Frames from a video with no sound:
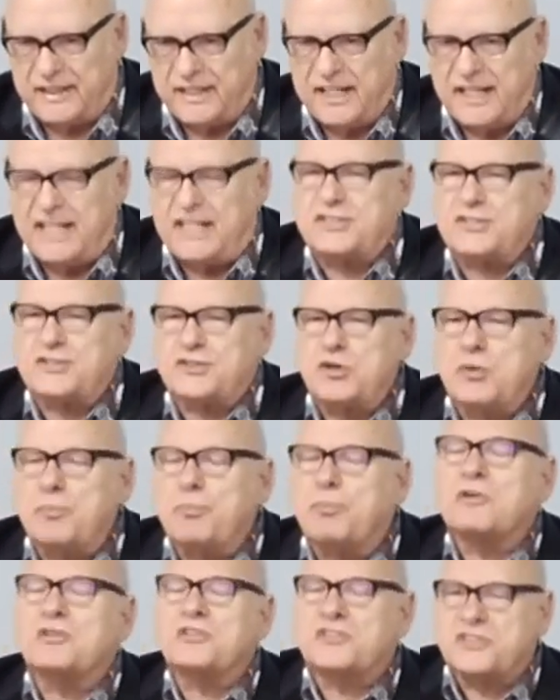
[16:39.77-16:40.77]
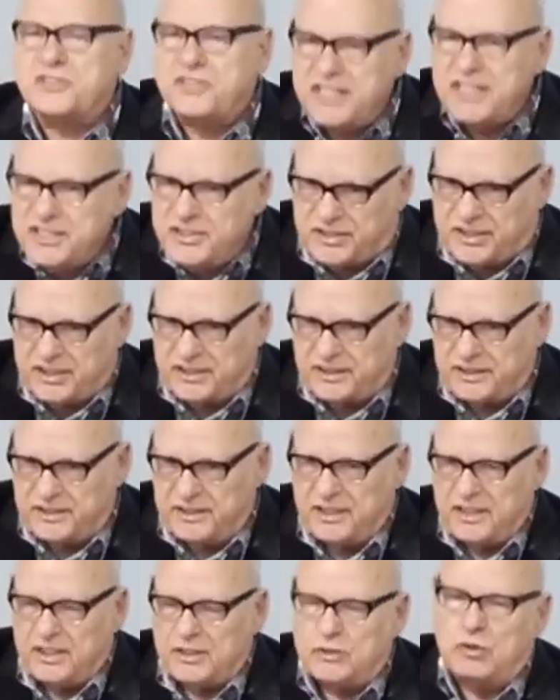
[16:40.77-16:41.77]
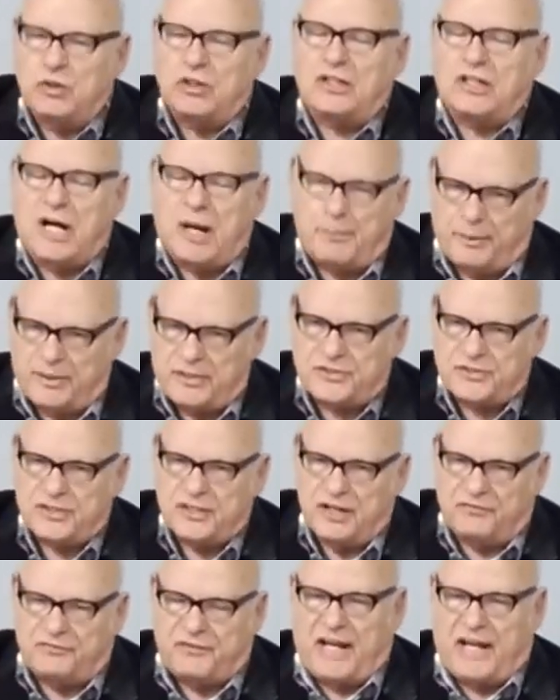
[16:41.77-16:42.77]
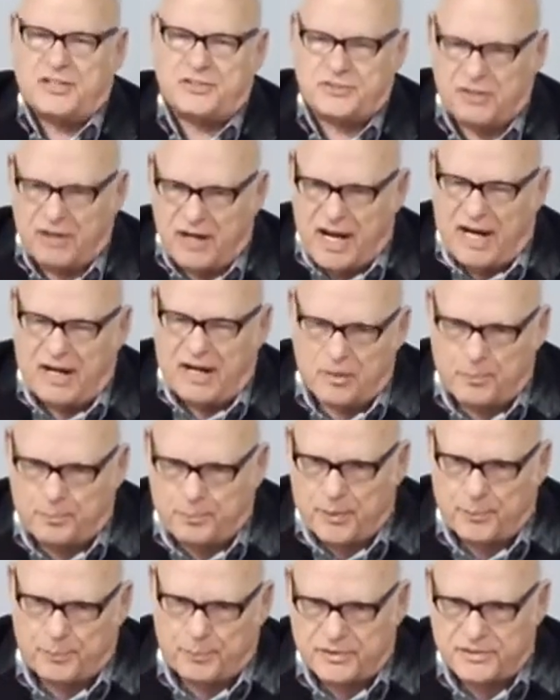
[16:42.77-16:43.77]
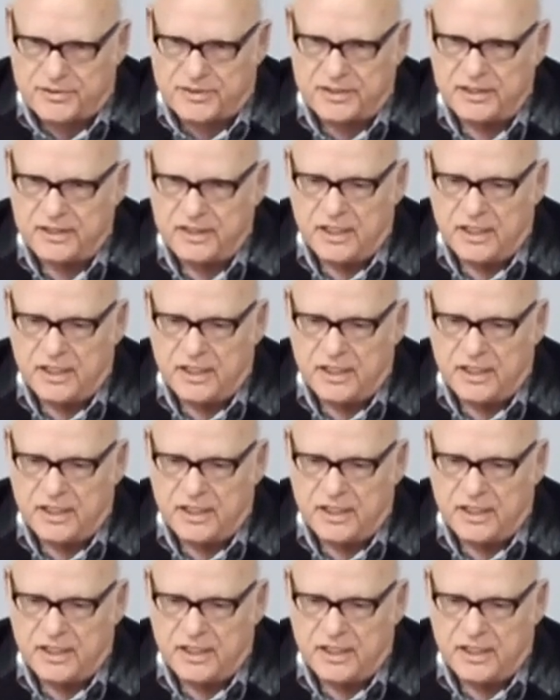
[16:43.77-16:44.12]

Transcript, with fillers: It supersedes it to accomplish a faster, higher purpose.